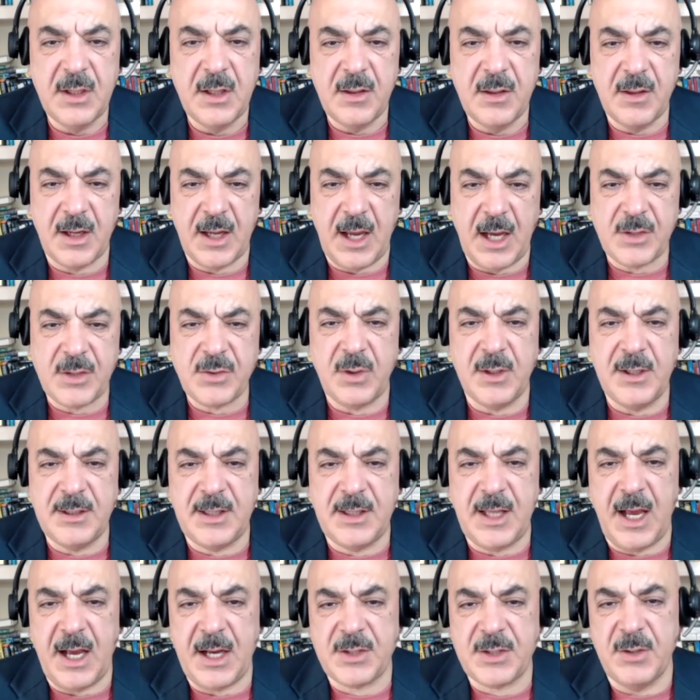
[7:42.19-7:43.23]
The gasoline
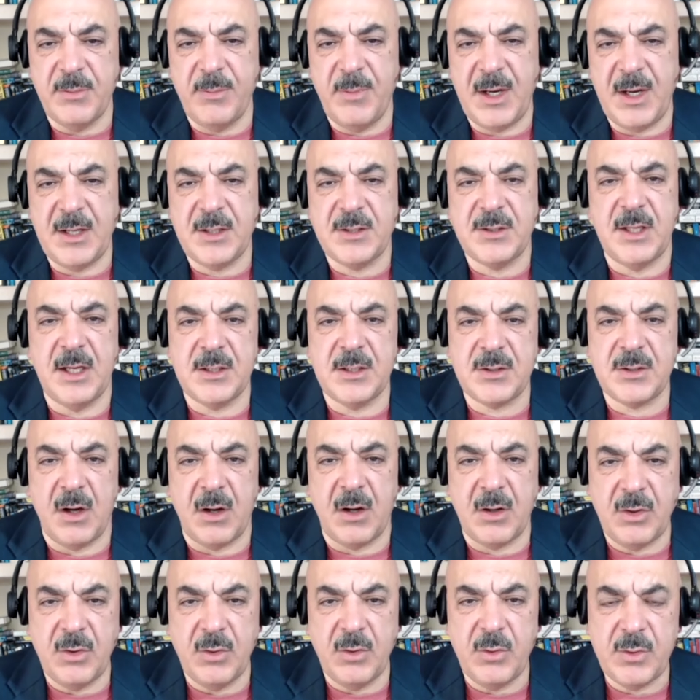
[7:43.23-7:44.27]
tax in many states are
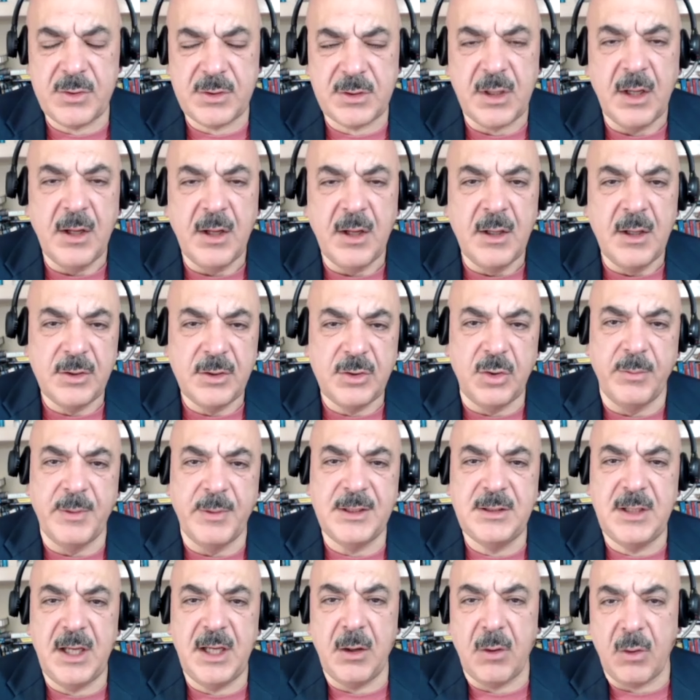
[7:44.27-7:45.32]
used to
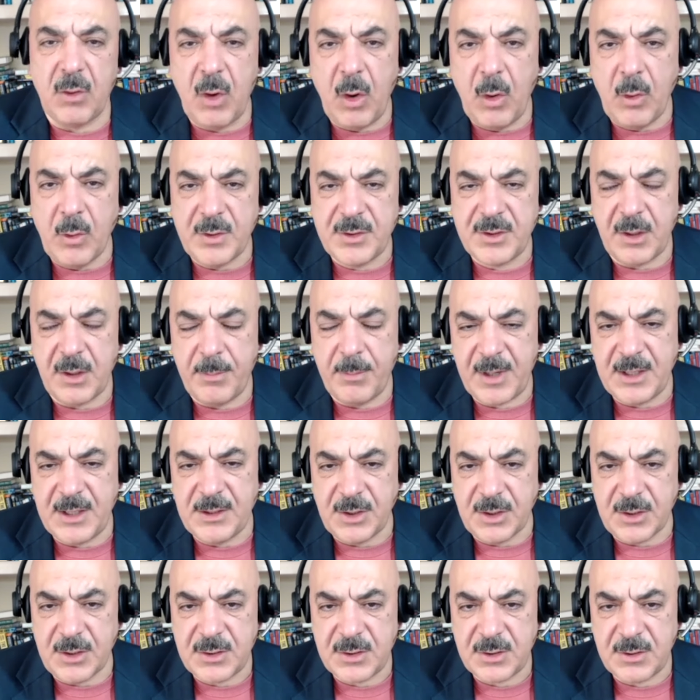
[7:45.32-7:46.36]
maintain roads and
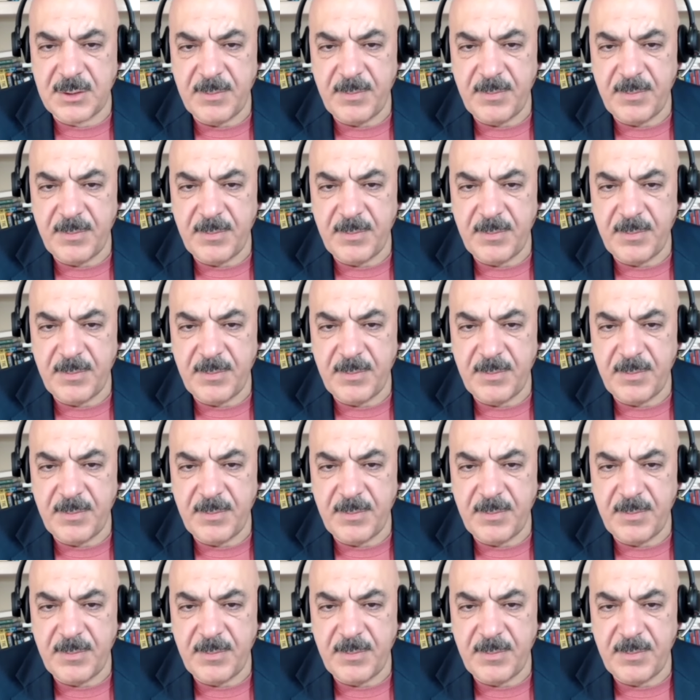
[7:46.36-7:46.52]
bridges.